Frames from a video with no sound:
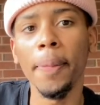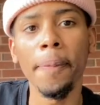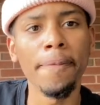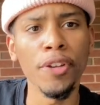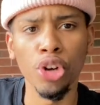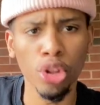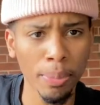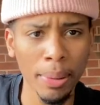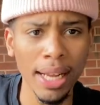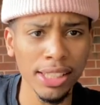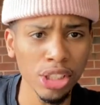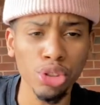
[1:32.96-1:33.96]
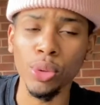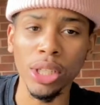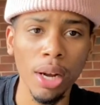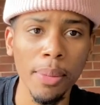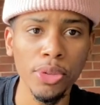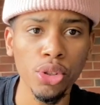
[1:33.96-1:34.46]
the process when it
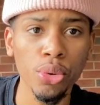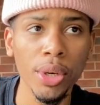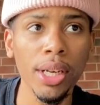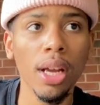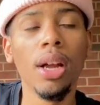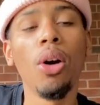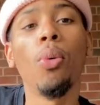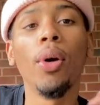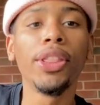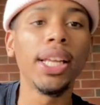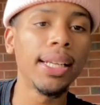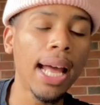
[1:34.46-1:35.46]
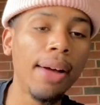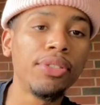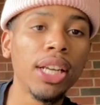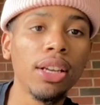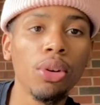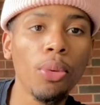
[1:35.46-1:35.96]
comes to it. One thing that I've
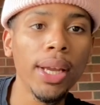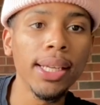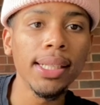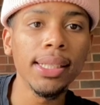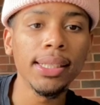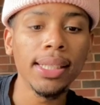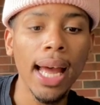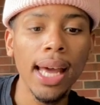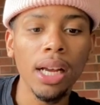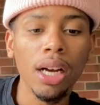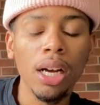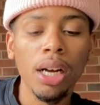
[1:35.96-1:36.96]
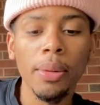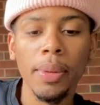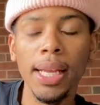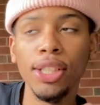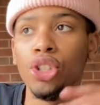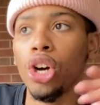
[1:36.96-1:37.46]
taken away is that
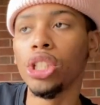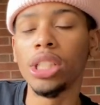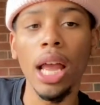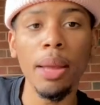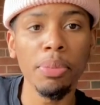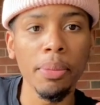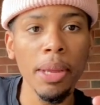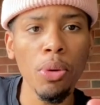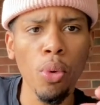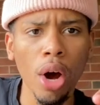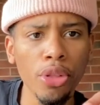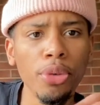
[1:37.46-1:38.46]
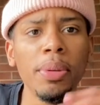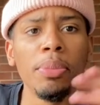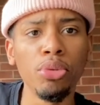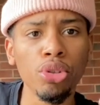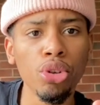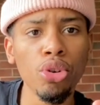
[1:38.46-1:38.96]
it's good to implement what other
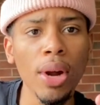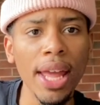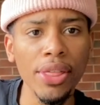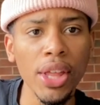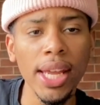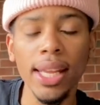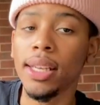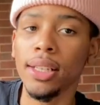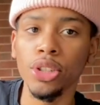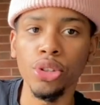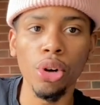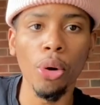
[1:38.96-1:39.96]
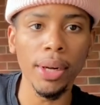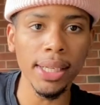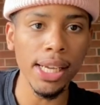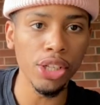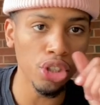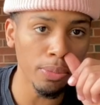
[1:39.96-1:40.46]
people do, and then
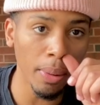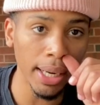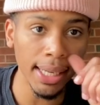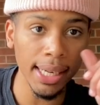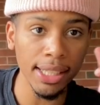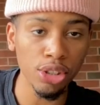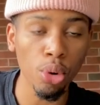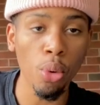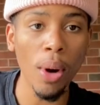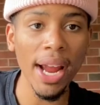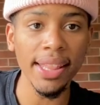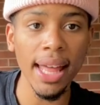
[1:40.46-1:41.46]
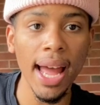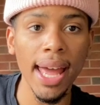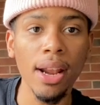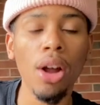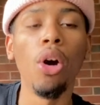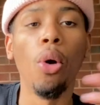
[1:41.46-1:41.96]
again, just bring it into a way that
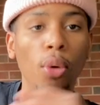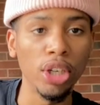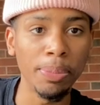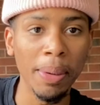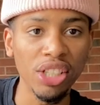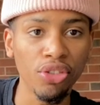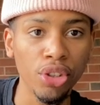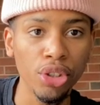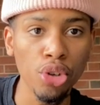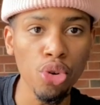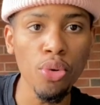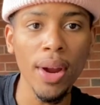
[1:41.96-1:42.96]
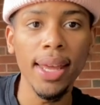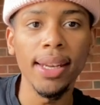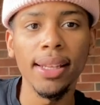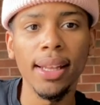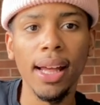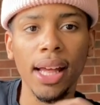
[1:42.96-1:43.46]
works best for you,
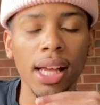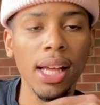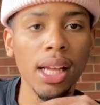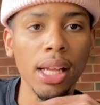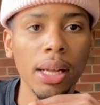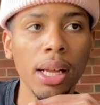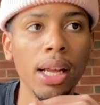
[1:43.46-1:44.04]
and a